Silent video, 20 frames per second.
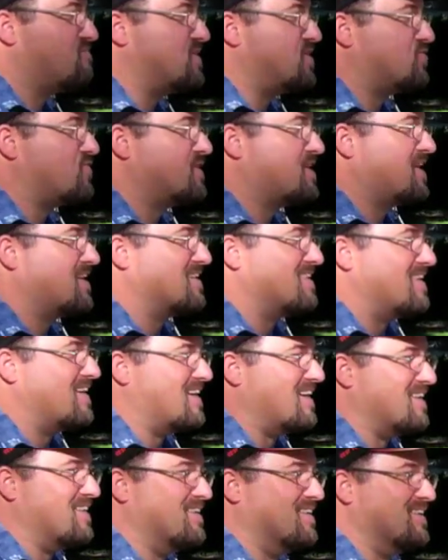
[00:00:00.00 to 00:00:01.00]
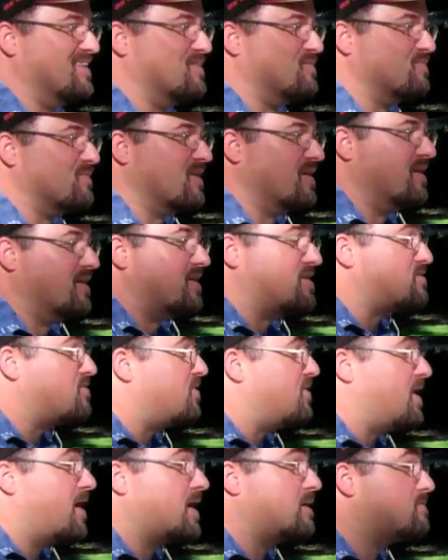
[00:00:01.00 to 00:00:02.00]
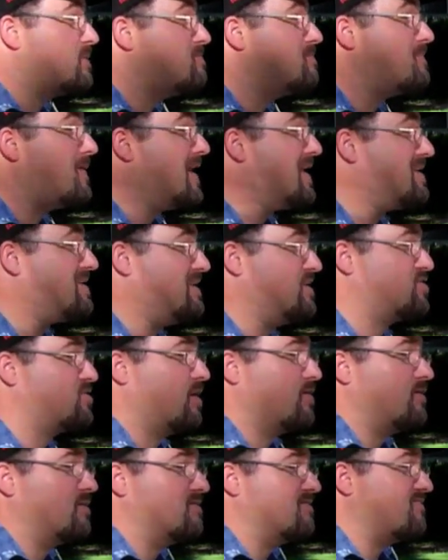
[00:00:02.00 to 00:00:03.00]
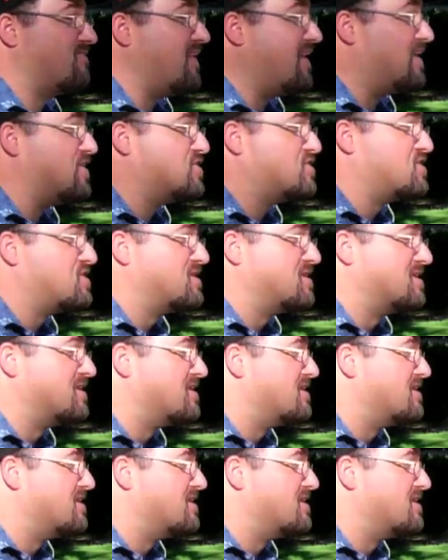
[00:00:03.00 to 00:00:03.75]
have been drinking a lot, so they're not going to be biting each other in the face.